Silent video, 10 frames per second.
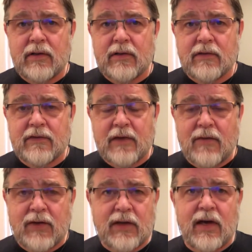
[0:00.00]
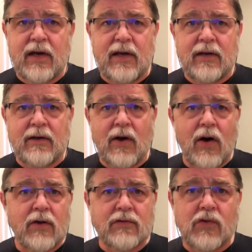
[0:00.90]
7:9,
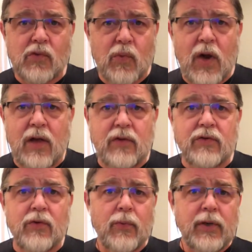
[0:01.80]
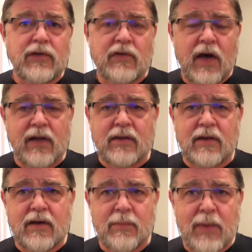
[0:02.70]
"All too well you reject the
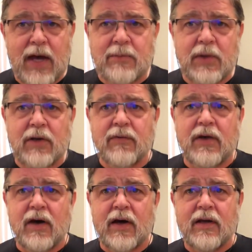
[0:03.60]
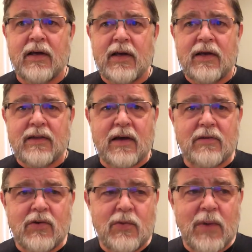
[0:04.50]
commandment of God that
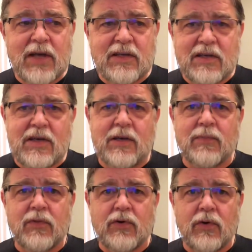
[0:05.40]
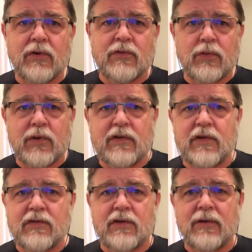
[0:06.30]
you may keep your
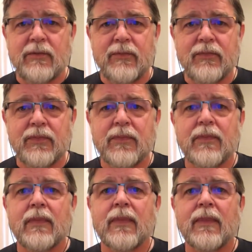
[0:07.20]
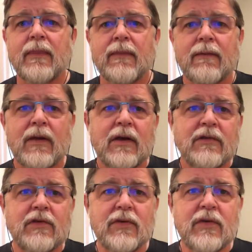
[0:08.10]
tradition."
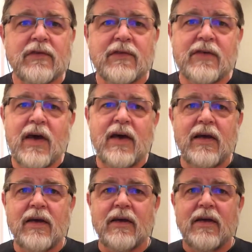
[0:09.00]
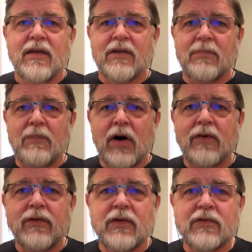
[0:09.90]
To this day, the
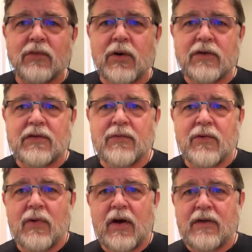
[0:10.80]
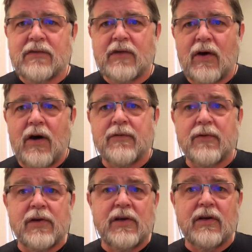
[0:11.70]
marvelous works of Christ offer
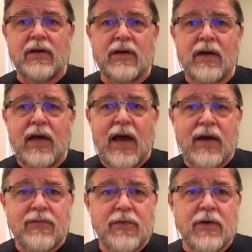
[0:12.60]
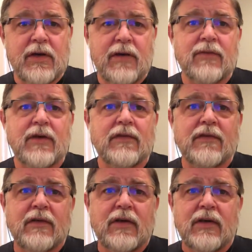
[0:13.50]
healing and
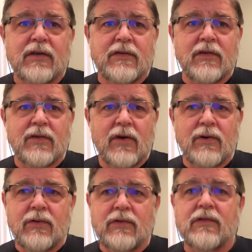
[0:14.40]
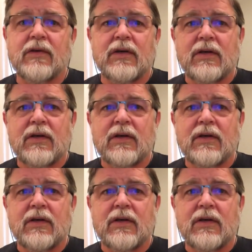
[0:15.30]
forgiveness to those